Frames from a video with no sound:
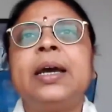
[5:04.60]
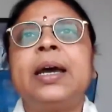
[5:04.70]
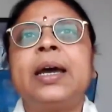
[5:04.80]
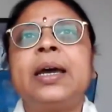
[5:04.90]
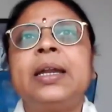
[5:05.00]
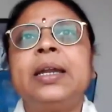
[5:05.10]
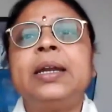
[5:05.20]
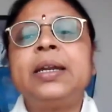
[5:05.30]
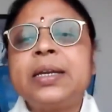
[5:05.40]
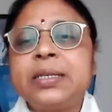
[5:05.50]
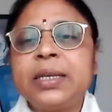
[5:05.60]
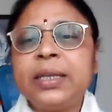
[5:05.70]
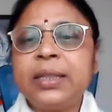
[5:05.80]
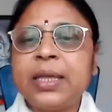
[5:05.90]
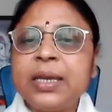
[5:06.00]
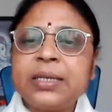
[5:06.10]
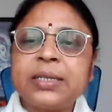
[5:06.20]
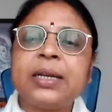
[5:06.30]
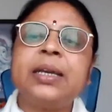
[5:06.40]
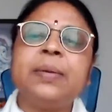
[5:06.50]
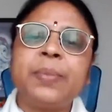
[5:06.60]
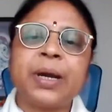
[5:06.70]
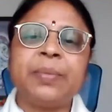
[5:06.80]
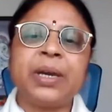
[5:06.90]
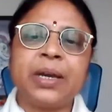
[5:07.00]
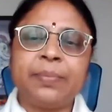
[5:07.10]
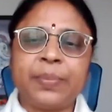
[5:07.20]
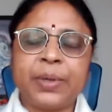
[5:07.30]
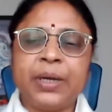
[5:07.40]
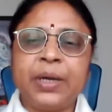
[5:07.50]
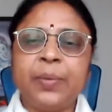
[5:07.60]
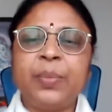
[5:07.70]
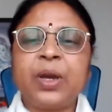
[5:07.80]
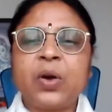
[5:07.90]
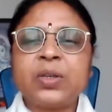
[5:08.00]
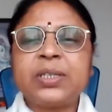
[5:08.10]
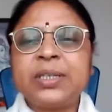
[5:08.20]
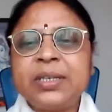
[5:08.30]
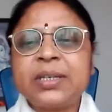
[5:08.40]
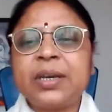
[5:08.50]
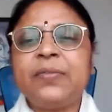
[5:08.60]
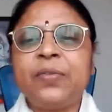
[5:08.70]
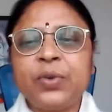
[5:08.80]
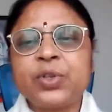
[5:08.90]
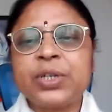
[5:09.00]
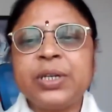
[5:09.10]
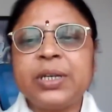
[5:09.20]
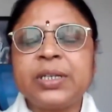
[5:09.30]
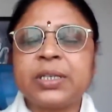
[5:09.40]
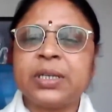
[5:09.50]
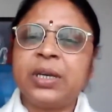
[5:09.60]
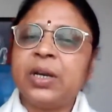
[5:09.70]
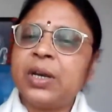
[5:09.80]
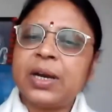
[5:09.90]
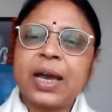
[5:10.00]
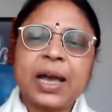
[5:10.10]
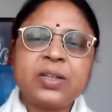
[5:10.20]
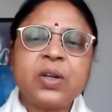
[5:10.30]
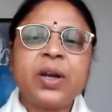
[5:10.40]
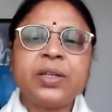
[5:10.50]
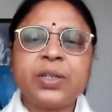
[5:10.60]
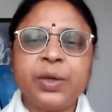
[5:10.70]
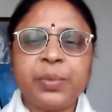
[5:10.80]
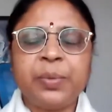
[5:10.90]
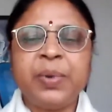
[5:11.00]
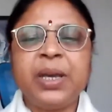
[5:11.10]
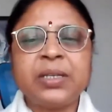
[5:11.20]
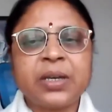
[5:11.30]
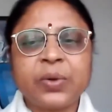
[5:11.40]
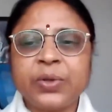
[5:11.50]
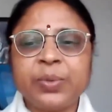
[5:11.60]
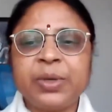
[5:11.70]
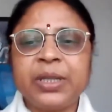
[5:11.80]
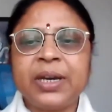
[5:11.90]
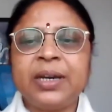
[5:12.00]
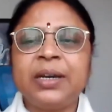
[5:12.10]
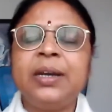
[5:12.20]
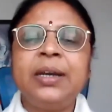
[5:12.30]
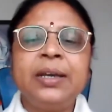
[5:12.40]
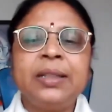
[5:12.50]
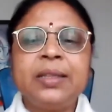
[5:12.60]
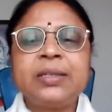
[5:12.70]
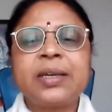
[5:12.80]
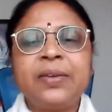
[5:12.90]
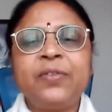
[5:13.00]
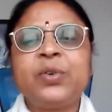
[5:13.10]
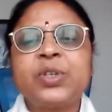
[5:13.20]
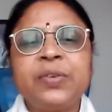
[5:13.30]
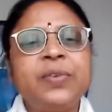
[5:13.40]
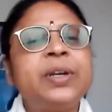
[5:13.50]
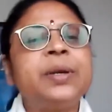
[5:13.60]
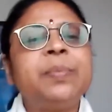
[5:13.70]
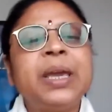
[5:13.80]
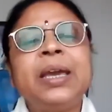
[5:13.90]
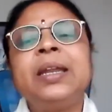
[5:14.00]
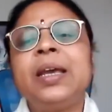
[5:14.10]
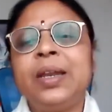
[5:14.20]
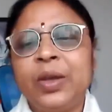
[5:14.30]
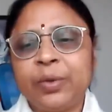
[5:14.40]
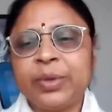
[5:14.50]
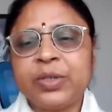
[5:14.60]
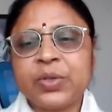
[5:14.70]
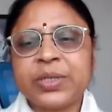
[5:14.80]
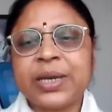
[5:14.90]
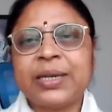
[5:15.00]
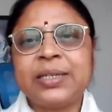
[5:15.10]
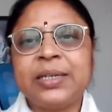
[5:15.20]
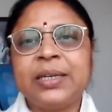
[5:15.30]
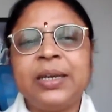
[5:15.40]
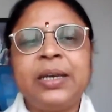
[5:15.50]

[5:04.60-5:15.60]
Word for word: and addressing things that keep coming up, because this confusion is, as long as human beings are going to be there, this confusion will remain in human society